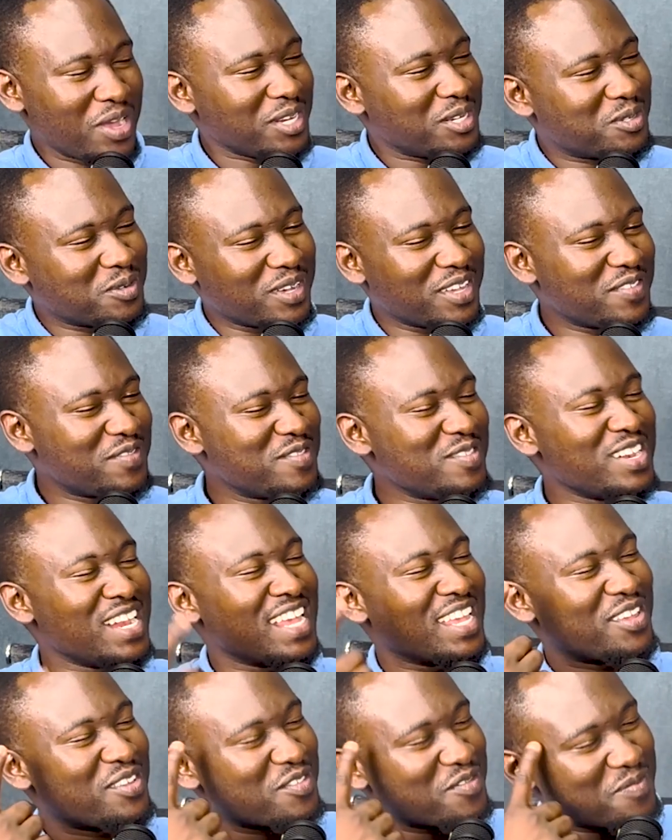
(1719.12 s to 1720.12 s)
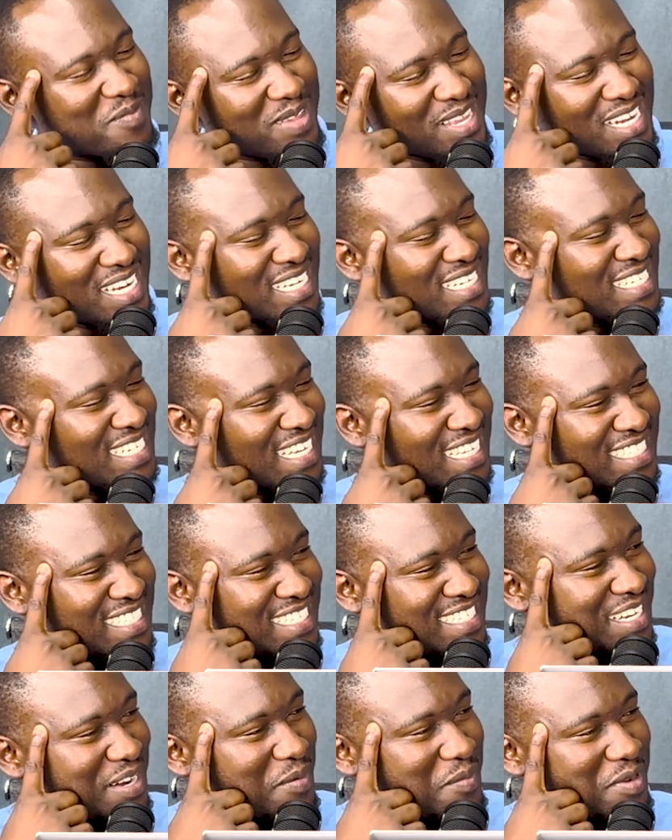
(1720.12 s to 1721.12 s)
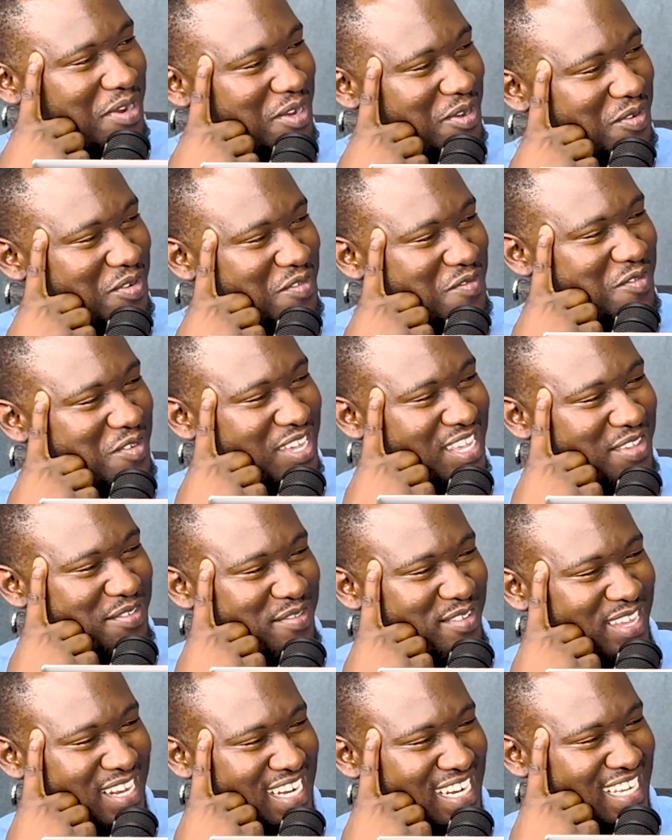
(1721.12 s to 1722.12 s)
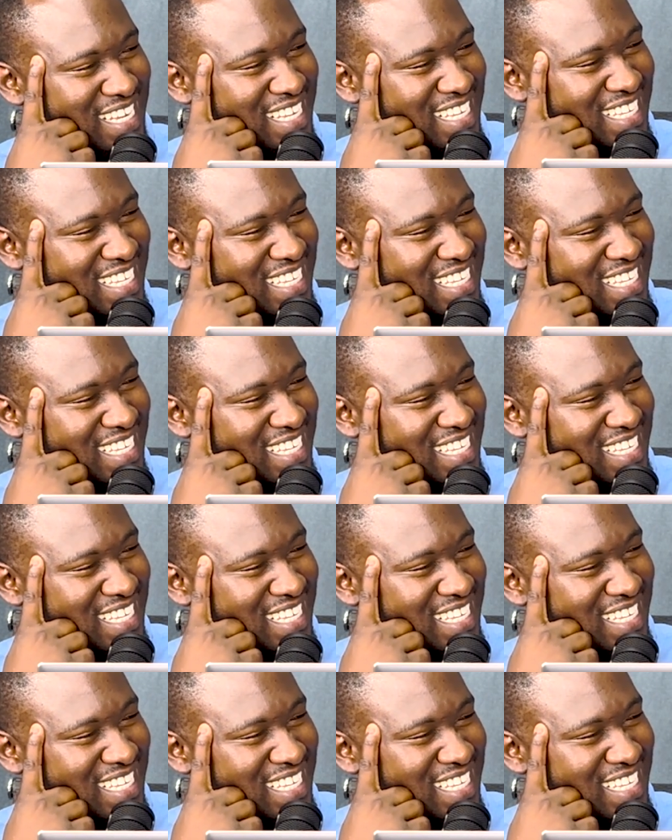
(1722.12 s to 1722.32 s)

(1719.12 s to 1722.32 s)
Why do I feel like you've been in tax trouble and you were forgiven?